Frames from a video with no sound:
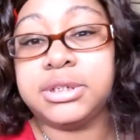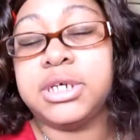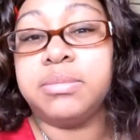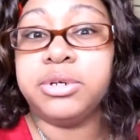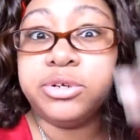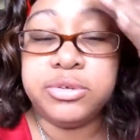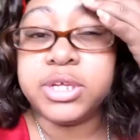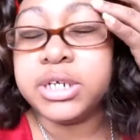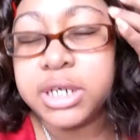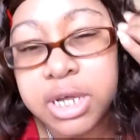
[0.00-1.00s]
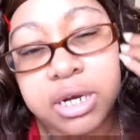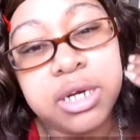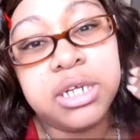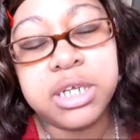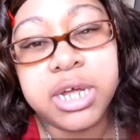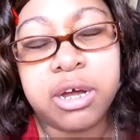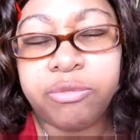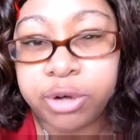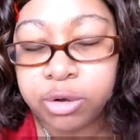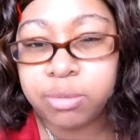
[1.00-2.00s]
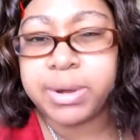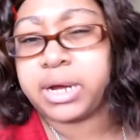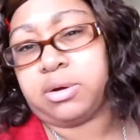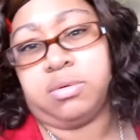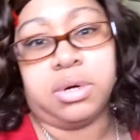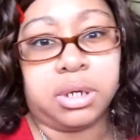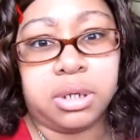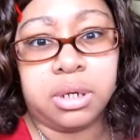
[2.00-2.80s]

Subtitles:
tell me, do you think Deanna need to get her phone back or what?